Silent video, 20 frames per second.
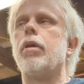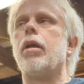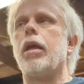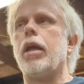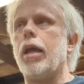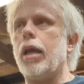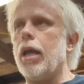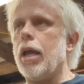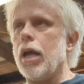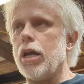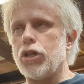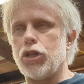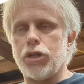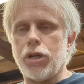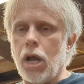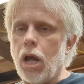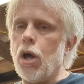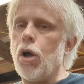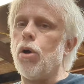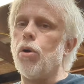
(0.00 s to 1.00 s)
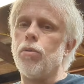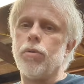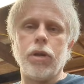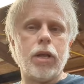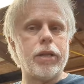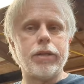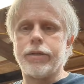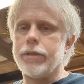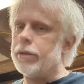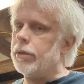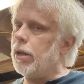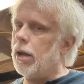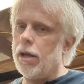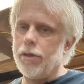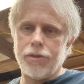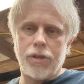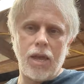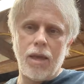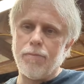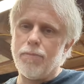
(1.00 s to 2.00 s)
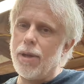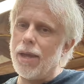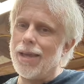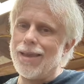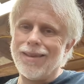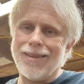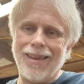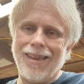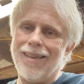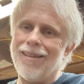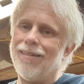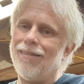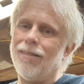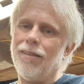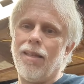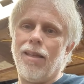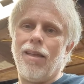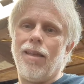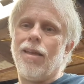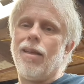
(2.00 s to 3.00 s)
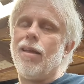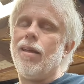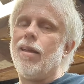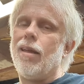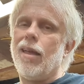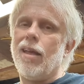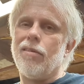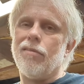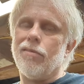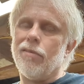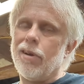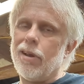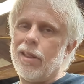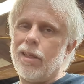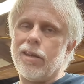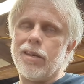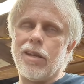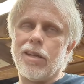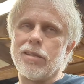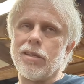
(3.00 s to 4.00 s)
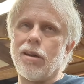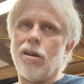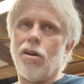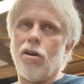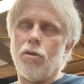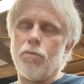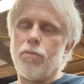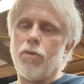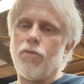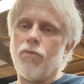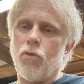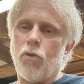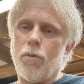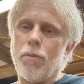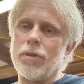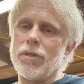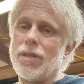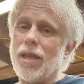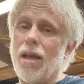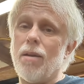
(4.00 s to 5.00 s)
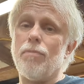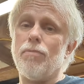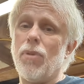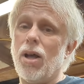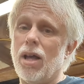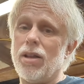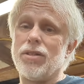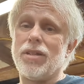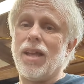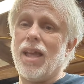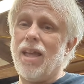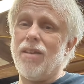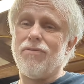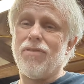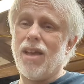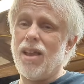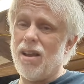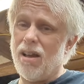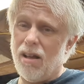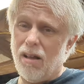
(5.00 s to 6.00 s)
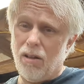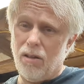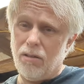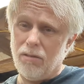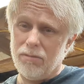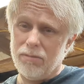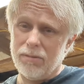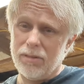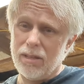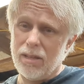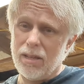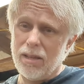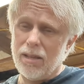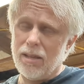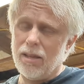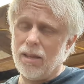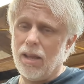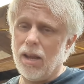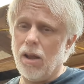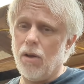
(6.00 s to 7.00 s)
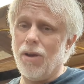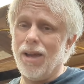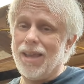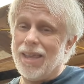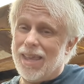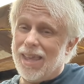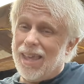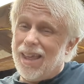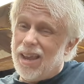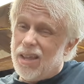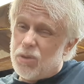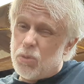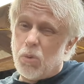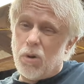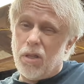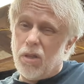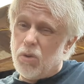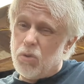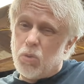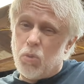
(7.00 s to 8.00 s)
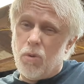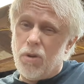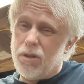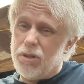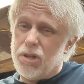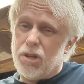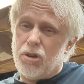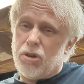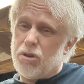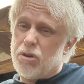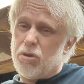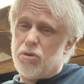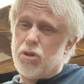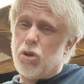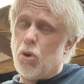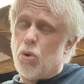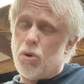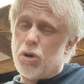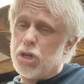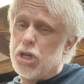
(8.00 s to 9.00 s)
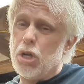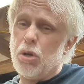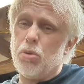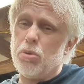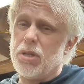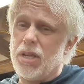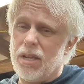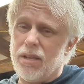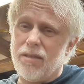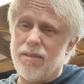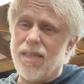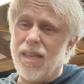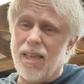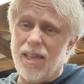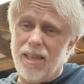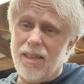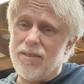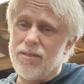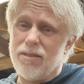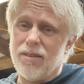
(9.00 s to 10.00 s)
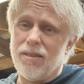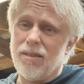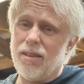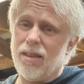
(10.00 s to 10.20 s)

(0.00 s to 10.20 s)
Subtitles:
He has shown it's not that big a deal. It really doesn't hurt performance that much, if at all. Again, it's one of those onesies or twosie things.